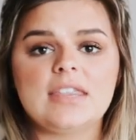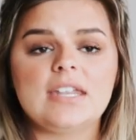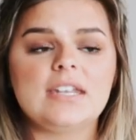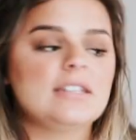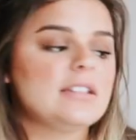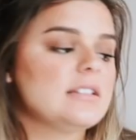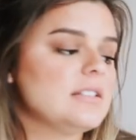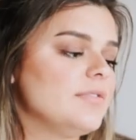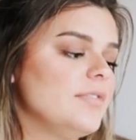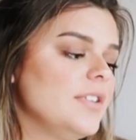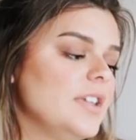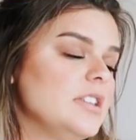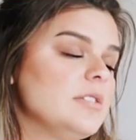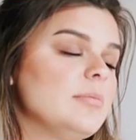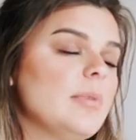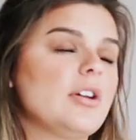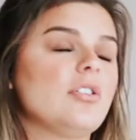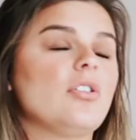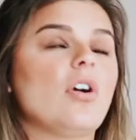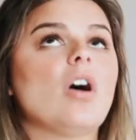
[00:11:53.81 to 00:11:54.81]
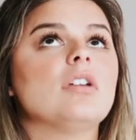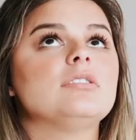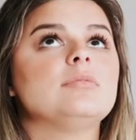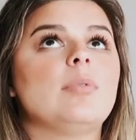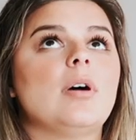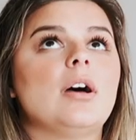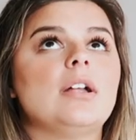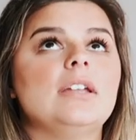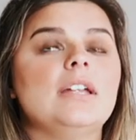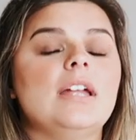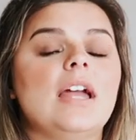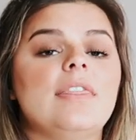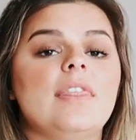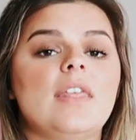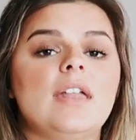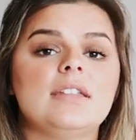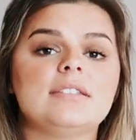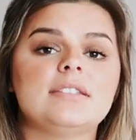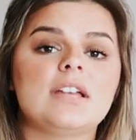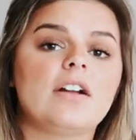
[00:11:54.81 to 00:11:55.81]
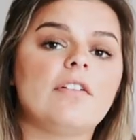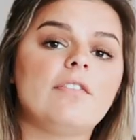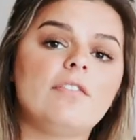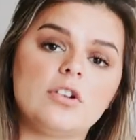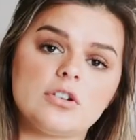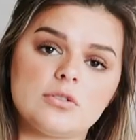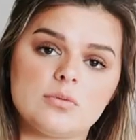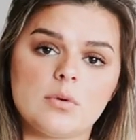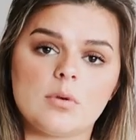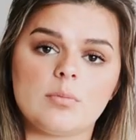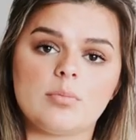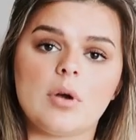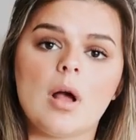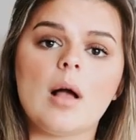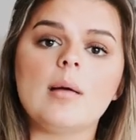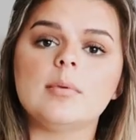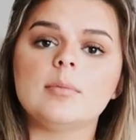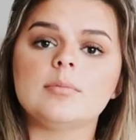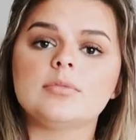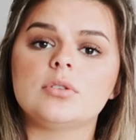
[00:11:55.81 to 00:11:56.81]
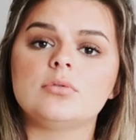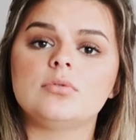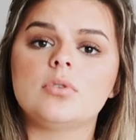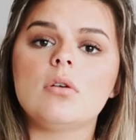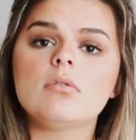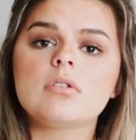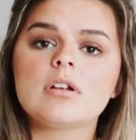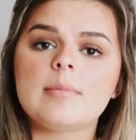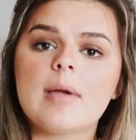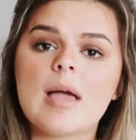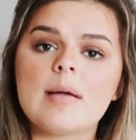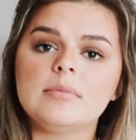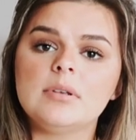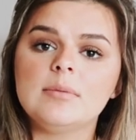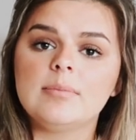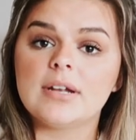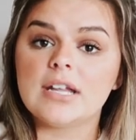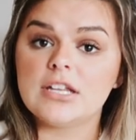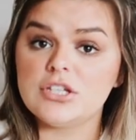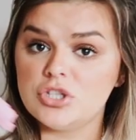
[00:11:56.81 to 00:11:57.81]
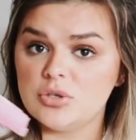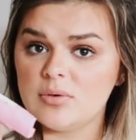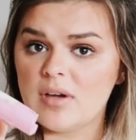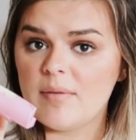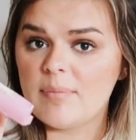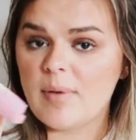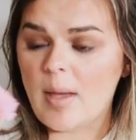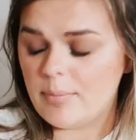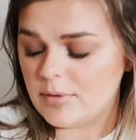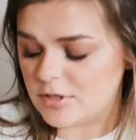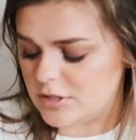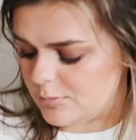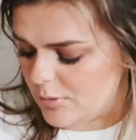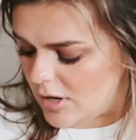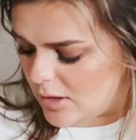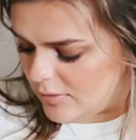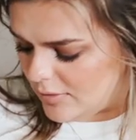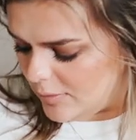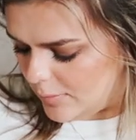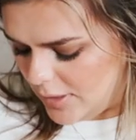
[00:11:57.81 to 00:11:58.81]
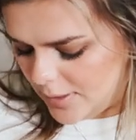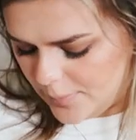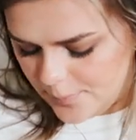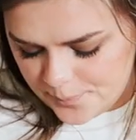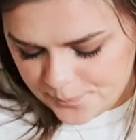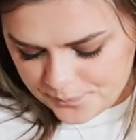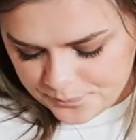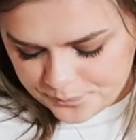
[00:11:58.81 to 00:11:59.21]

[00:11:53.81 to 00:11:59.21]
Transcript: then it doesn't fit into my crossbody, and then it's like a first world problem, so don't come at me, but I do have pepper spray with me.